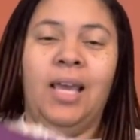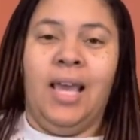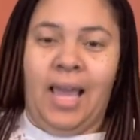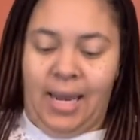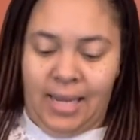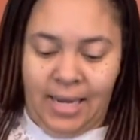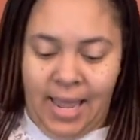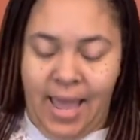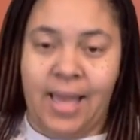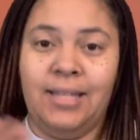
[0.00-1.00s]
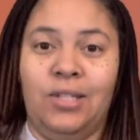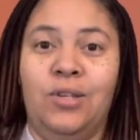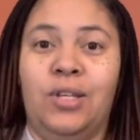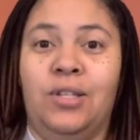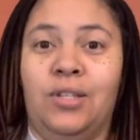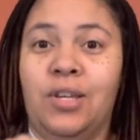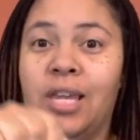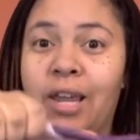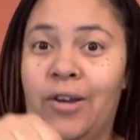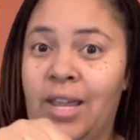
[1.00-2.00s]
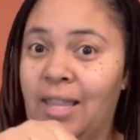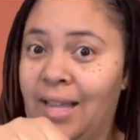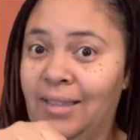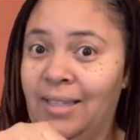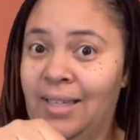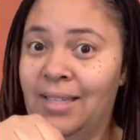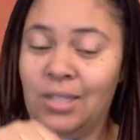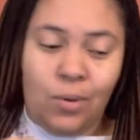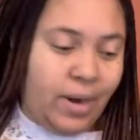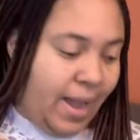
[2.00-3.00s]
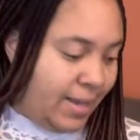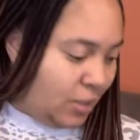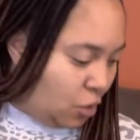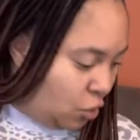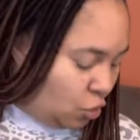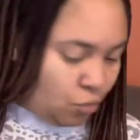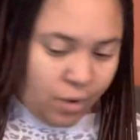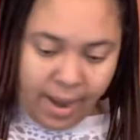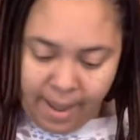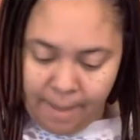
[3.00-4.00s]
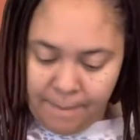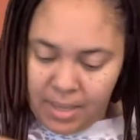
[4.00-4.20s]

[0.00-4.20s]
And then it has, you can carry it like this, or it has a strap.